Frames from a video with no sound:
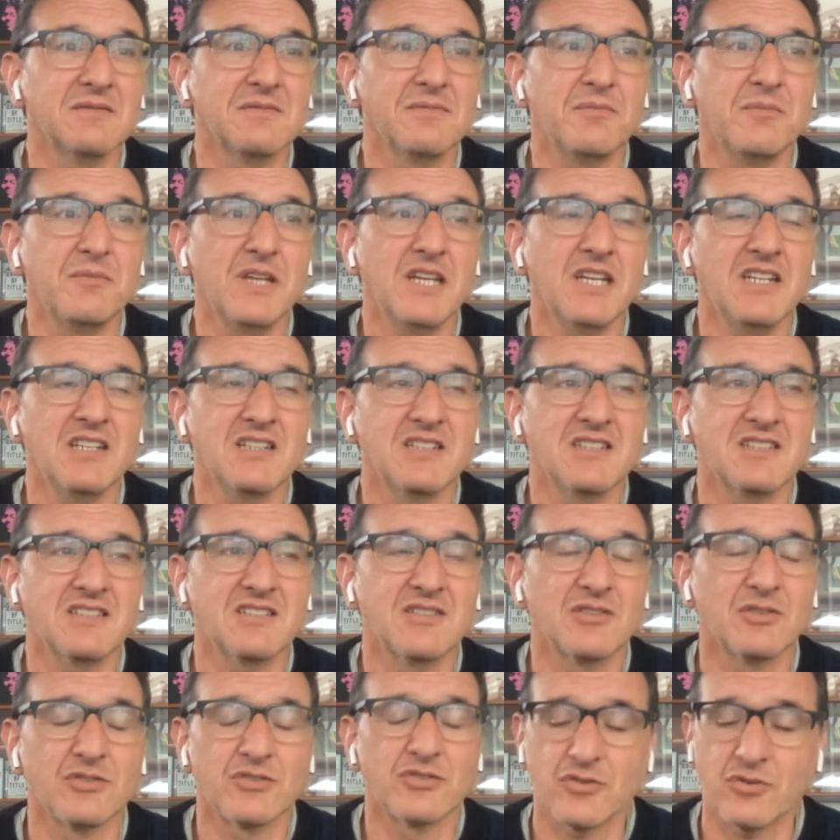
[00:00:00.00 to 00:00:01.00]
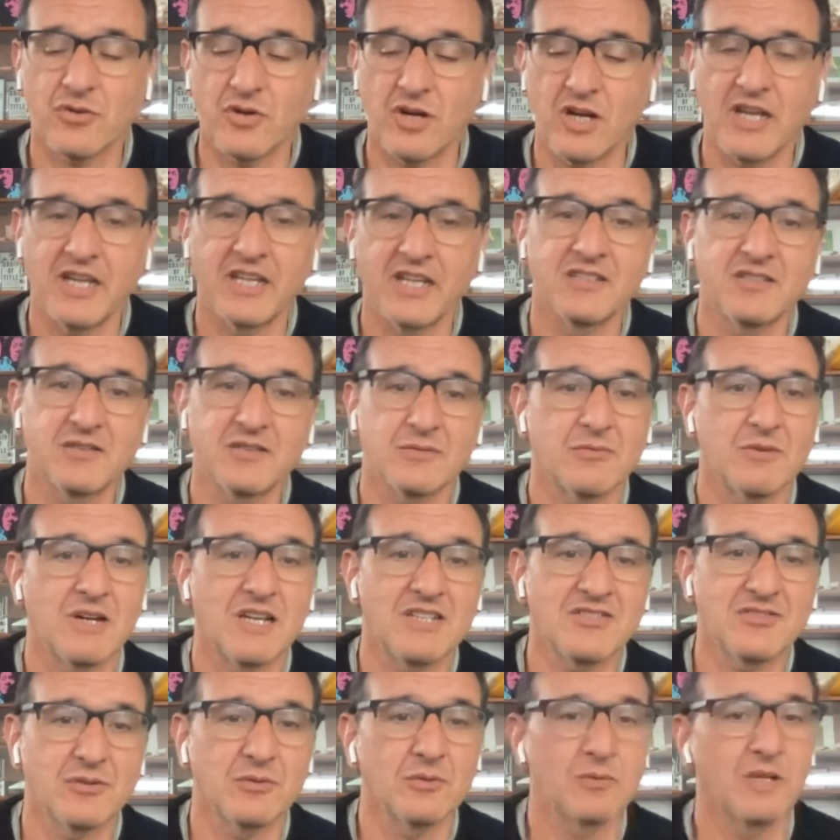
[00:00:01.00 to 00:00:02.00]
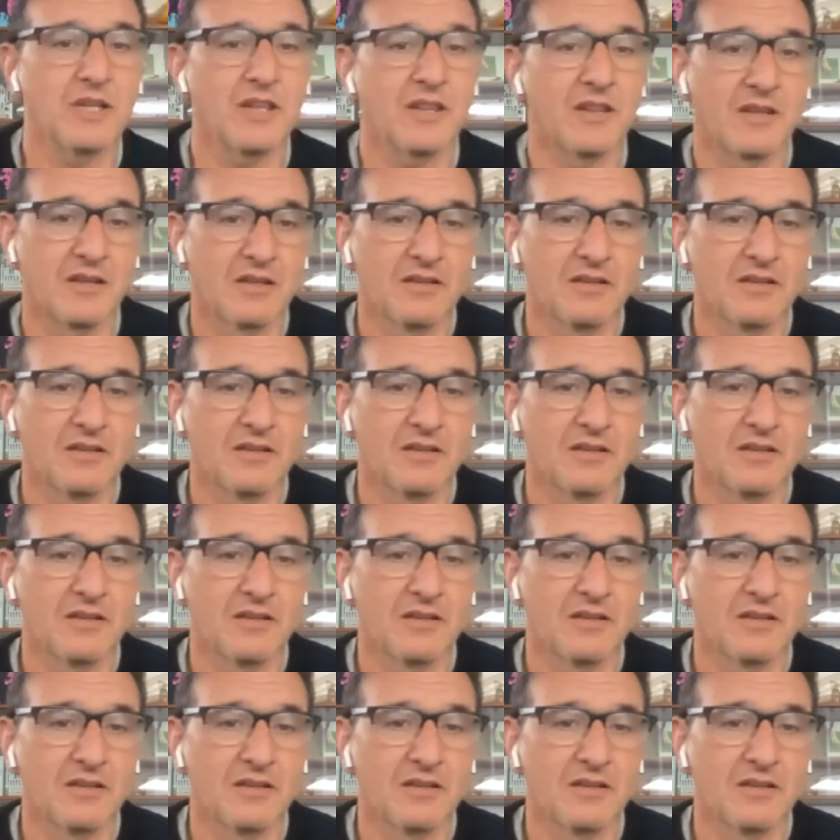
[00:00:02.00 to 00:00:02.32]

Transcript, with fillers: media is still trying to wrestle with